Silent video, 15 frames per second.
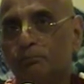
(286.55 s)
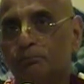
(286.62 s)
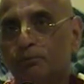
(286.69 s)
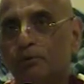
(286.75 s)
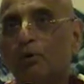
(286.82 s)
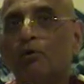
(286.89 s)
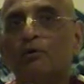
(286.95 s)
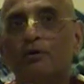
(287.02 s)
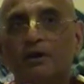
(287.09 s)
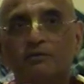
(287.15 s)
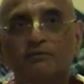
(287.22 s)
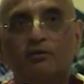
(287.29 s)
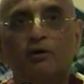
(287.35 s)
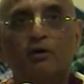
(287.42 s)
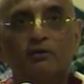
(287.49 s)

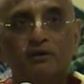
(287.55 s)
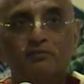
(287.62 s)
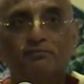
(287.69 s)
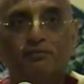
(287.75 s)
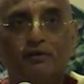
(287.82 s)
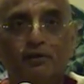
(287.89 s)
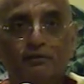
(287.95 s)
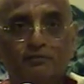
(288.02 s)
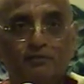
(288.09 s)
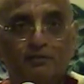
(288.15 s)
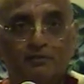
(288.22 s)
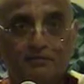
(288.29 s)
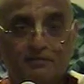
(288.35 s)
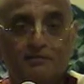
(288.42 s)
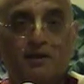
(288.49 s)
progress, or the
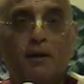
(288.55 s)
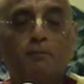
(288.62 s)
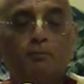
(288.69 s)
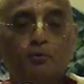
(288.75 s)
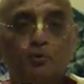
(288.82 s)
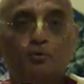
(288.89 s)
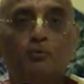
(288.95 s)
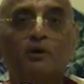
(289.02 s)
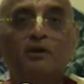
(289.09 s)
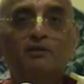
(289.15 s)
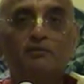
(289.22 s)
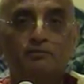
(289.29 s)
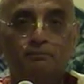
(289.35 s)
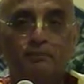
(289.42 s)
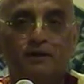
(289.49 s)
first step
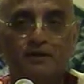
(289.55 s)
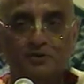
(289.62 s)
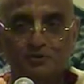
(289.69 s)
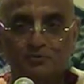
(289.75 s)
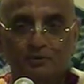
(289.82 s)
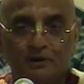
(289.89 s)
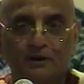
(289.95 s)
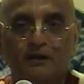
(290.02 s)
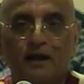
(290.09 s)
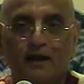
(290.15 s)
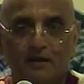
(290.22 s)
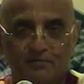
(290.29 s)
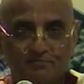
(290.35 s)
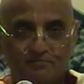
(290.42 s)
towards spiritual life,